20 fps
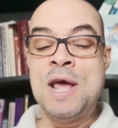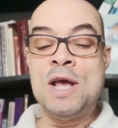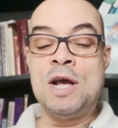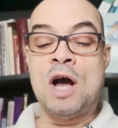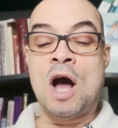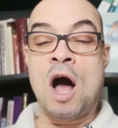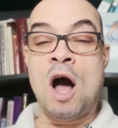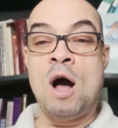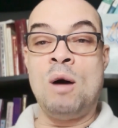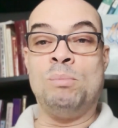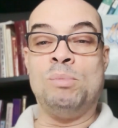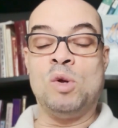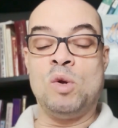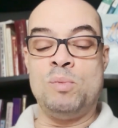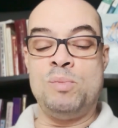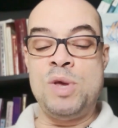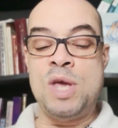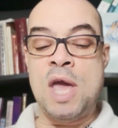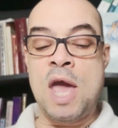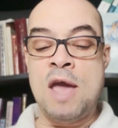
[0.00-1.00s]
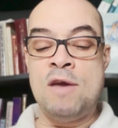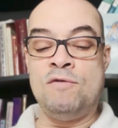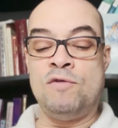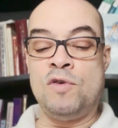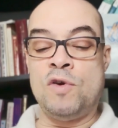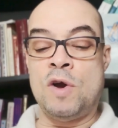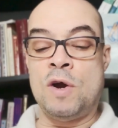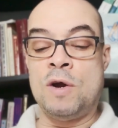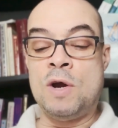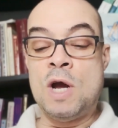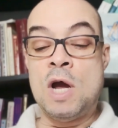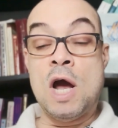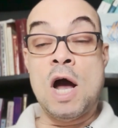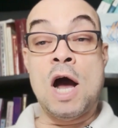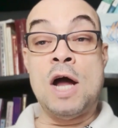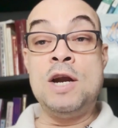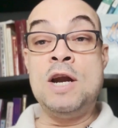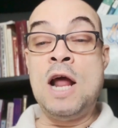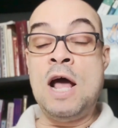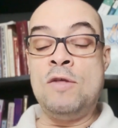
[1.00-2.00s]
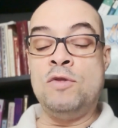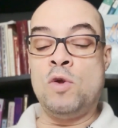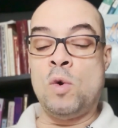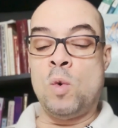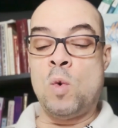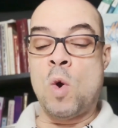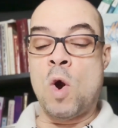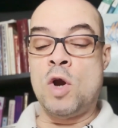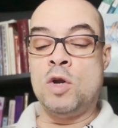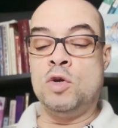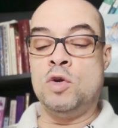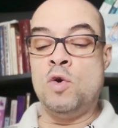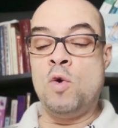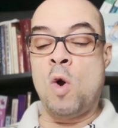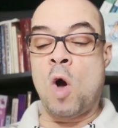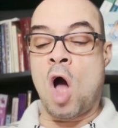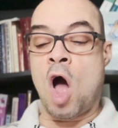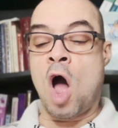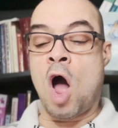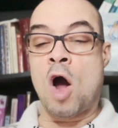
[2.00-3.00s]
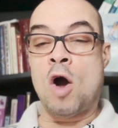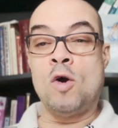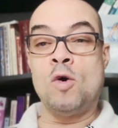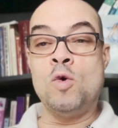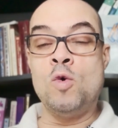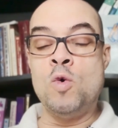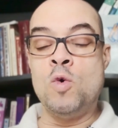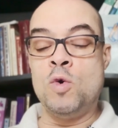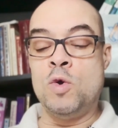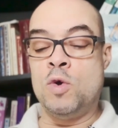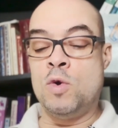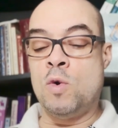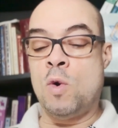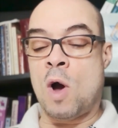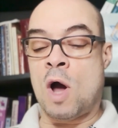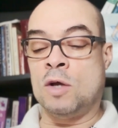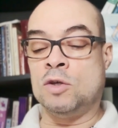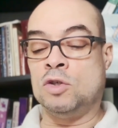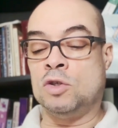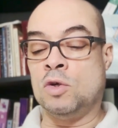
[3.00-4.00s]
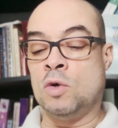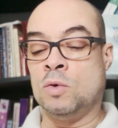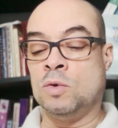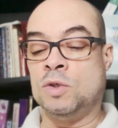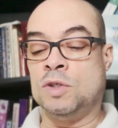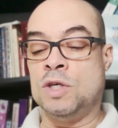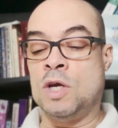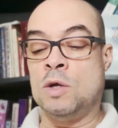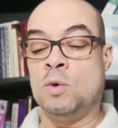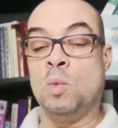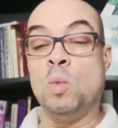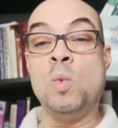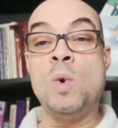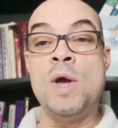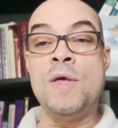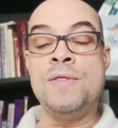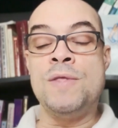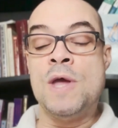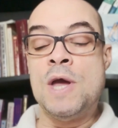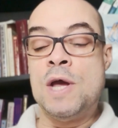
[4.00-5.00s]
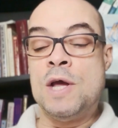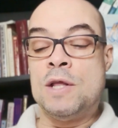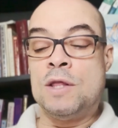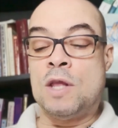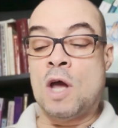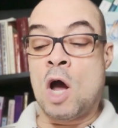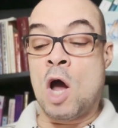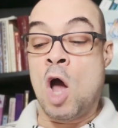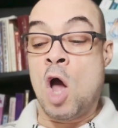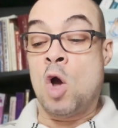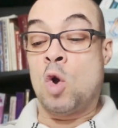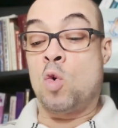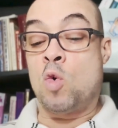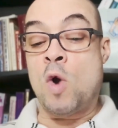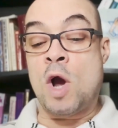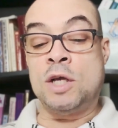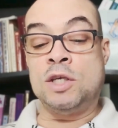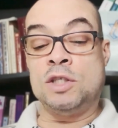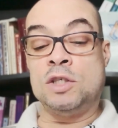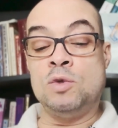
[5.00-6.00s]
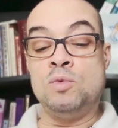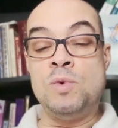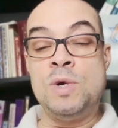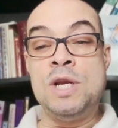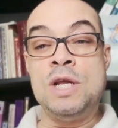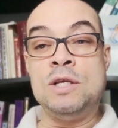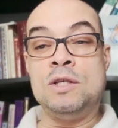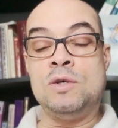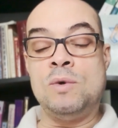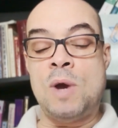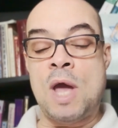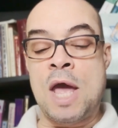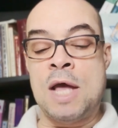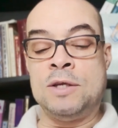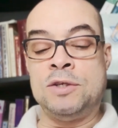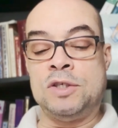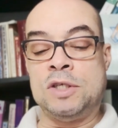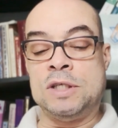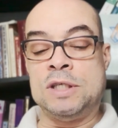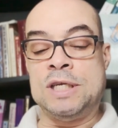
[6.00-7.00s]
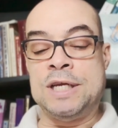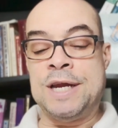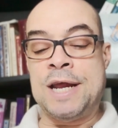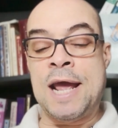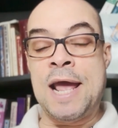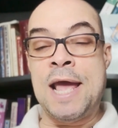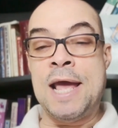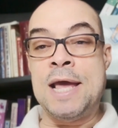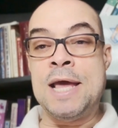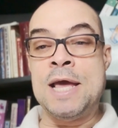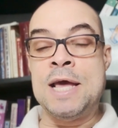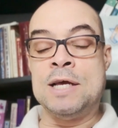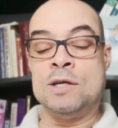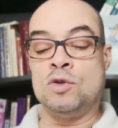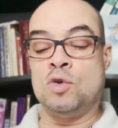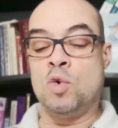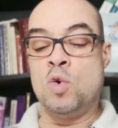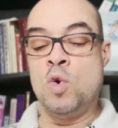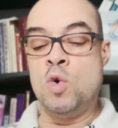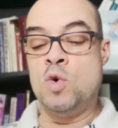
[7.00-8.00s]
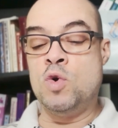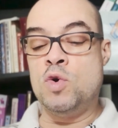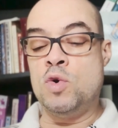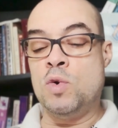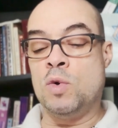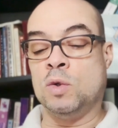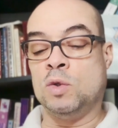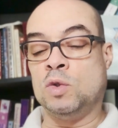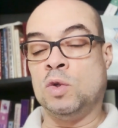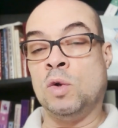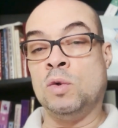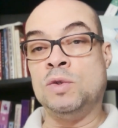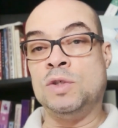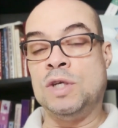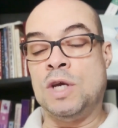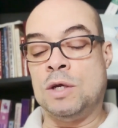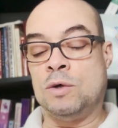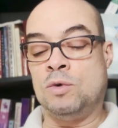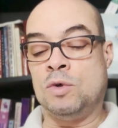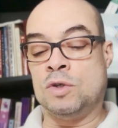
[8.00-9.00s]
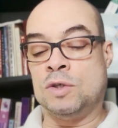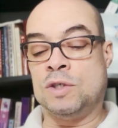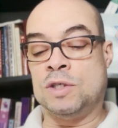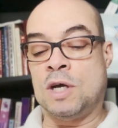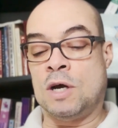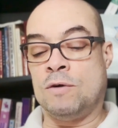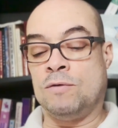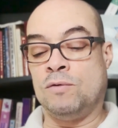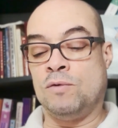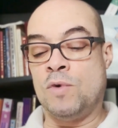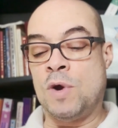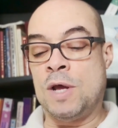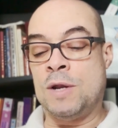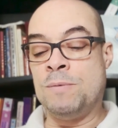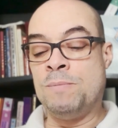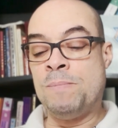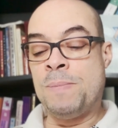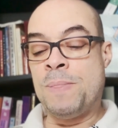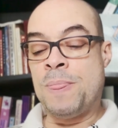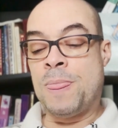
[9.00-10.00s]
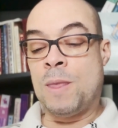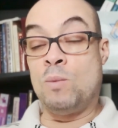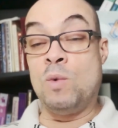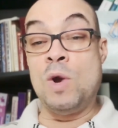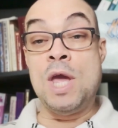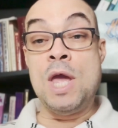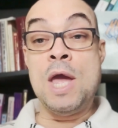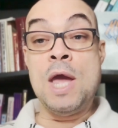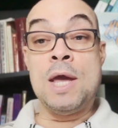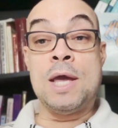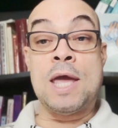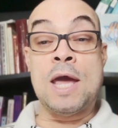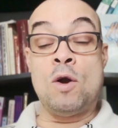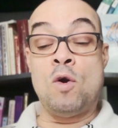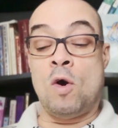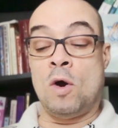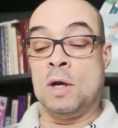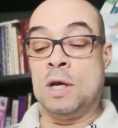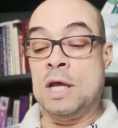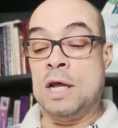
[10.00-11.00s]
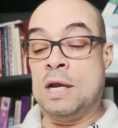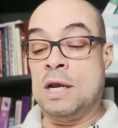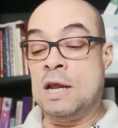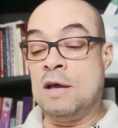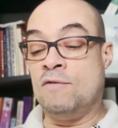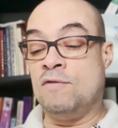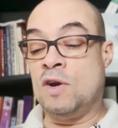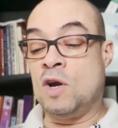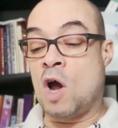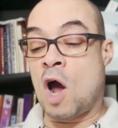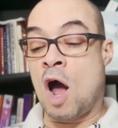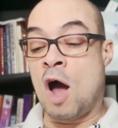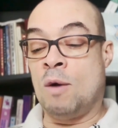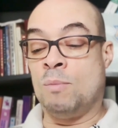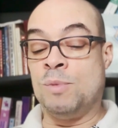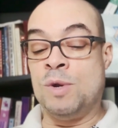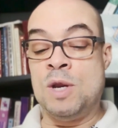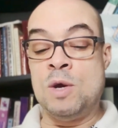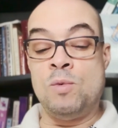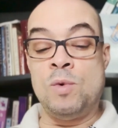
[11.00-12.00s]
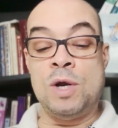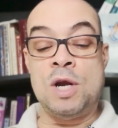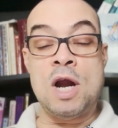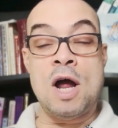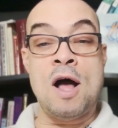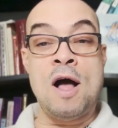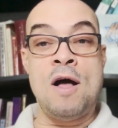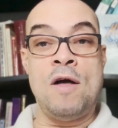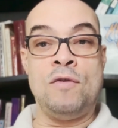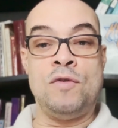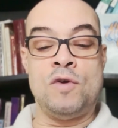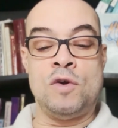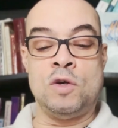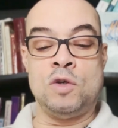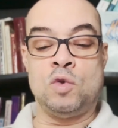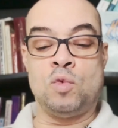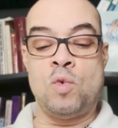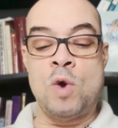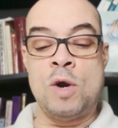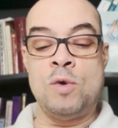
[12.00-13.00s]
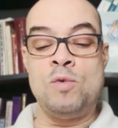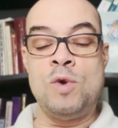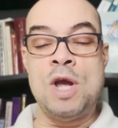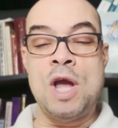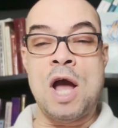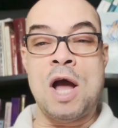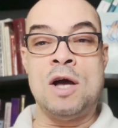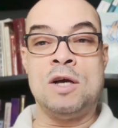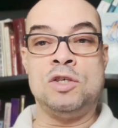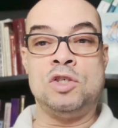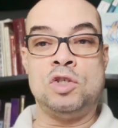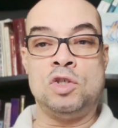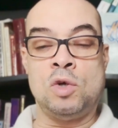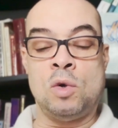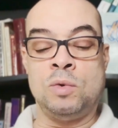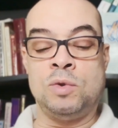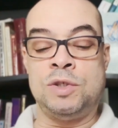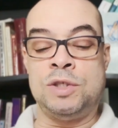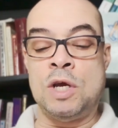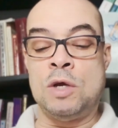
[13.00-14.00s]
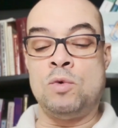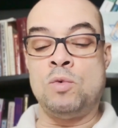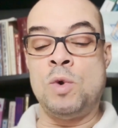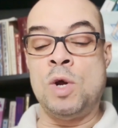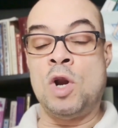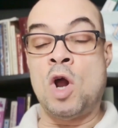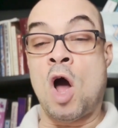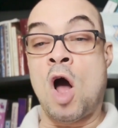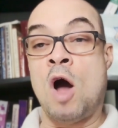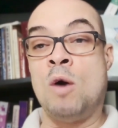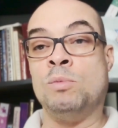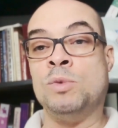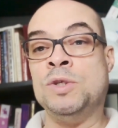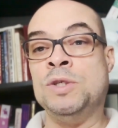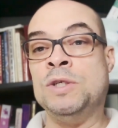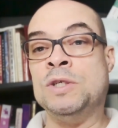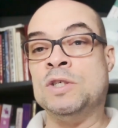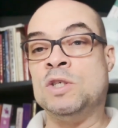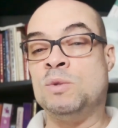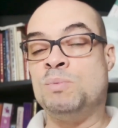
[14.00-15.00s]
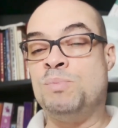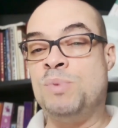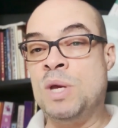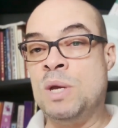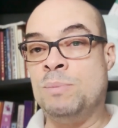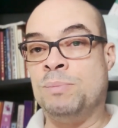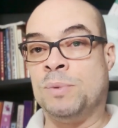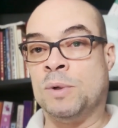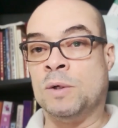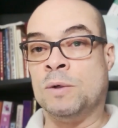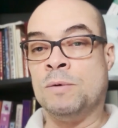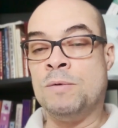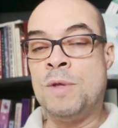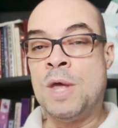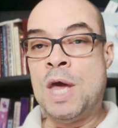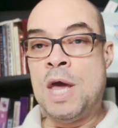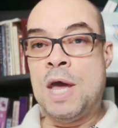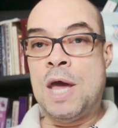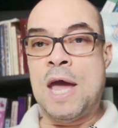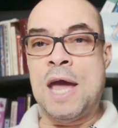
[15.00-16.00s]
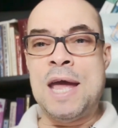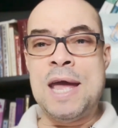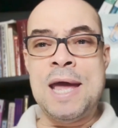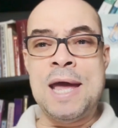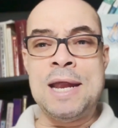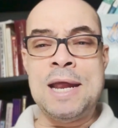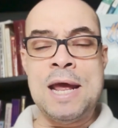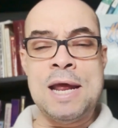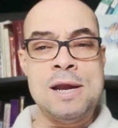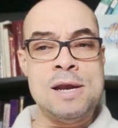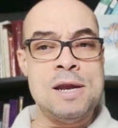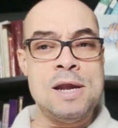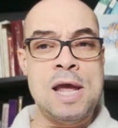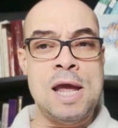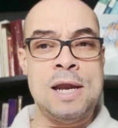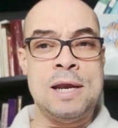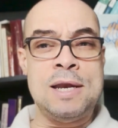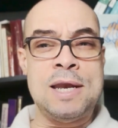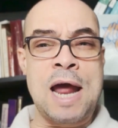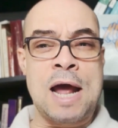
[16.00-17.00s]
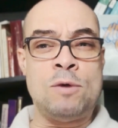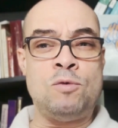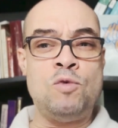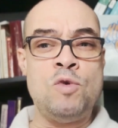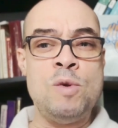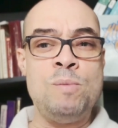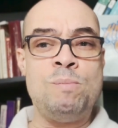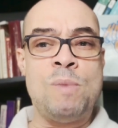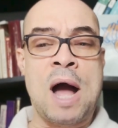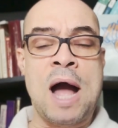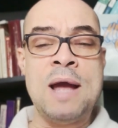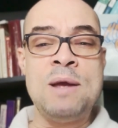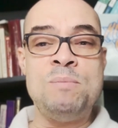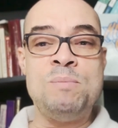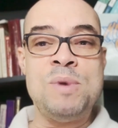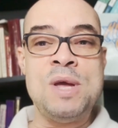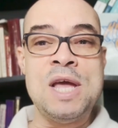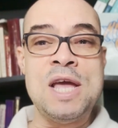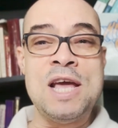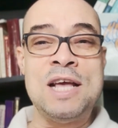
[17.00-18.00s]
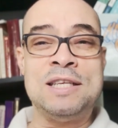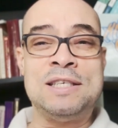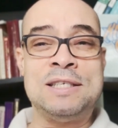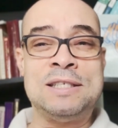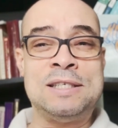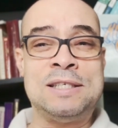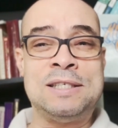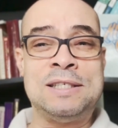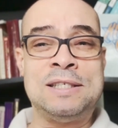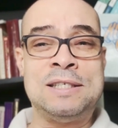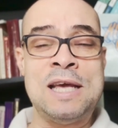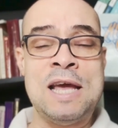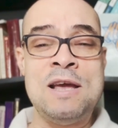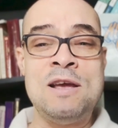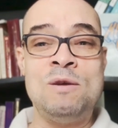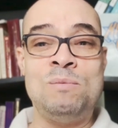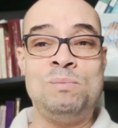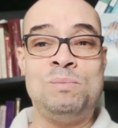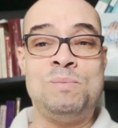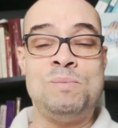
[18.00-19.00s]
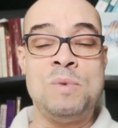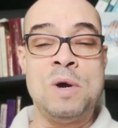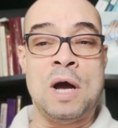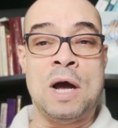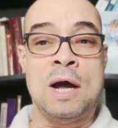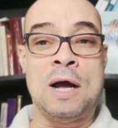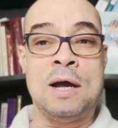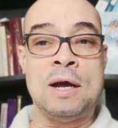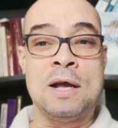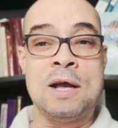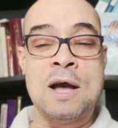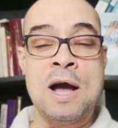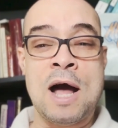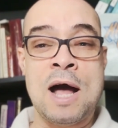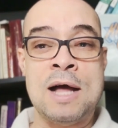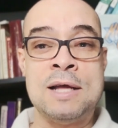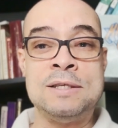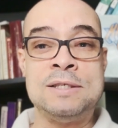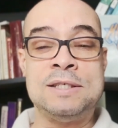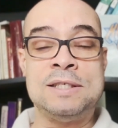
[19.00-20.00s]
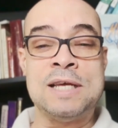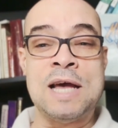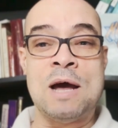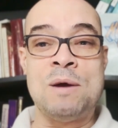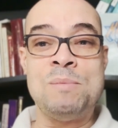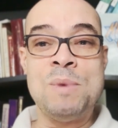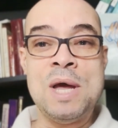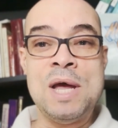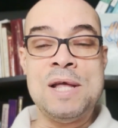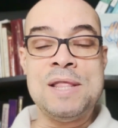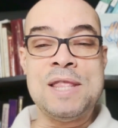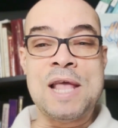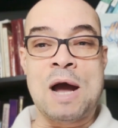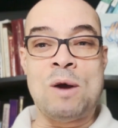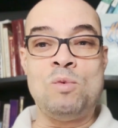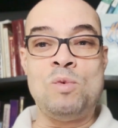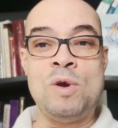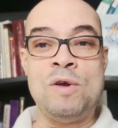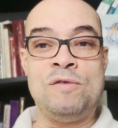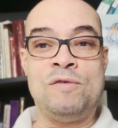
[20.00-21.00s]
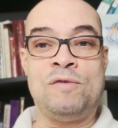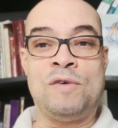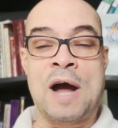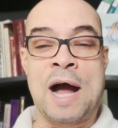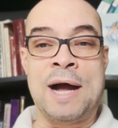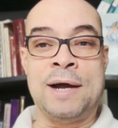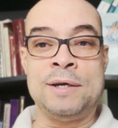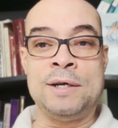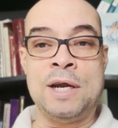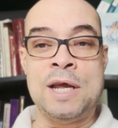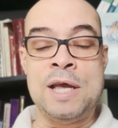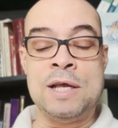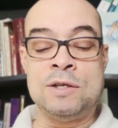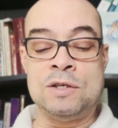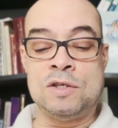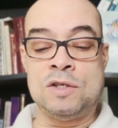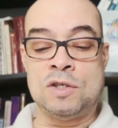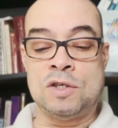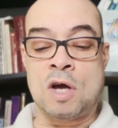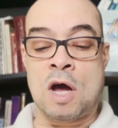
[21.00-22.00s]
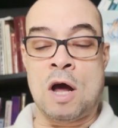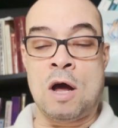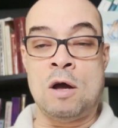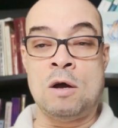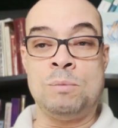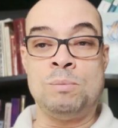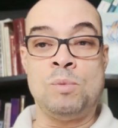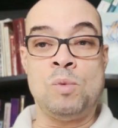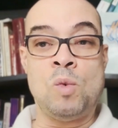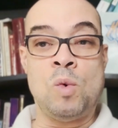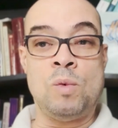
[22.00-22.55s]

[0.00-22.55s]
humble behavior. In other words, you are who you associate with. The question we need to answer today is, who do you associate yourself with? We can only live in harmony with others when we associate with harmonious people. And that remind me, it's the same concept that we find in Psalms